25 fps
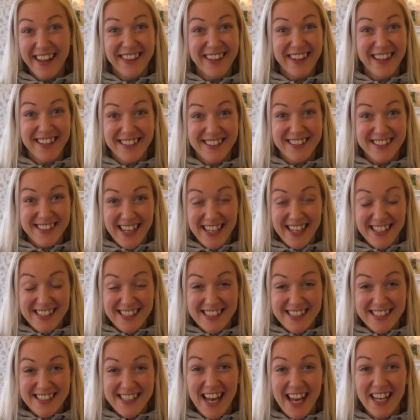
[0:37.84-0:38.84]
there just
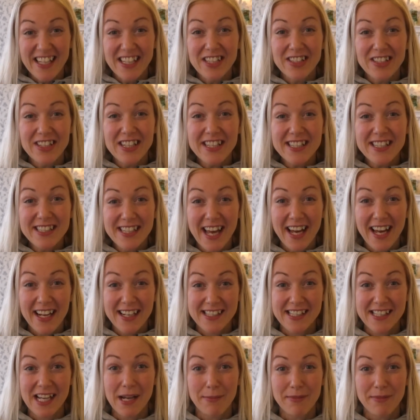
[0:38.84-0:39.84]
isn't, and you need to
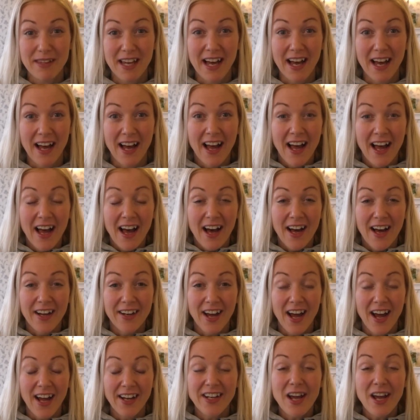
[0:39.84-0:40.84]
accept that. And
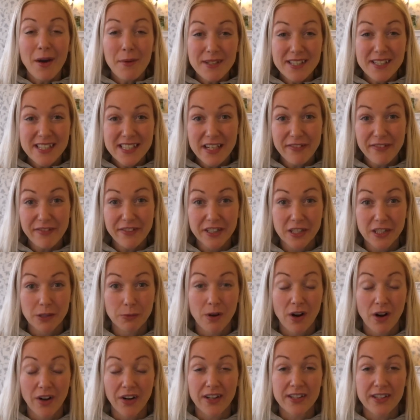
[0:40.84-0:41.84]
I know it's a difficult
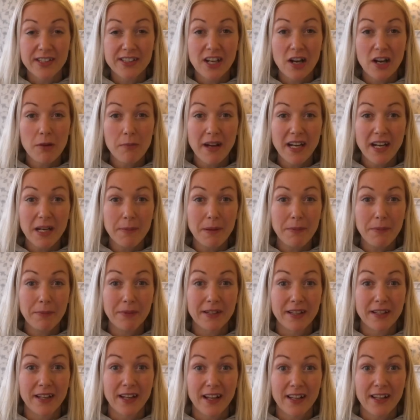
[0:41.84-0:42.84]
one, and so many
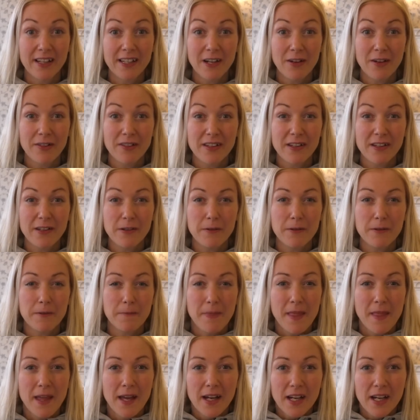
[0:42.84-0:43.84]
people are,
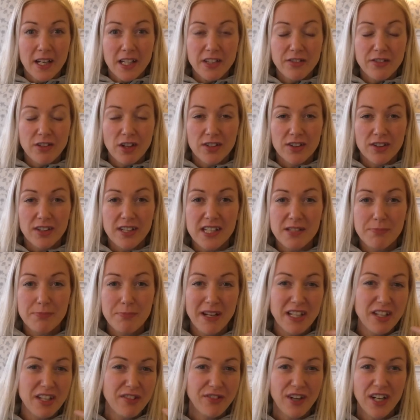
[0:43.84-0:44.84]
you've got these
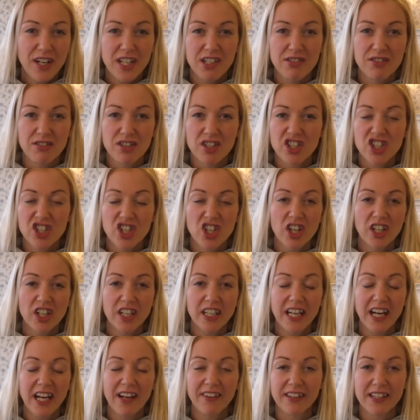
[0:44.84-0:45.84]
manufacturers
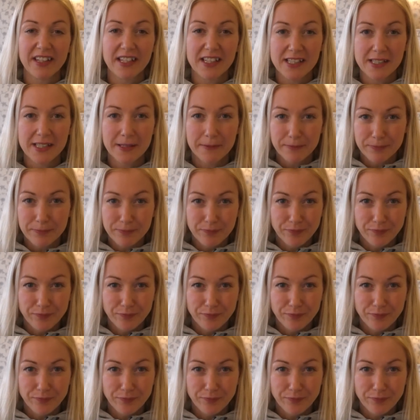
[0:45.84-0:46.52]
churning out these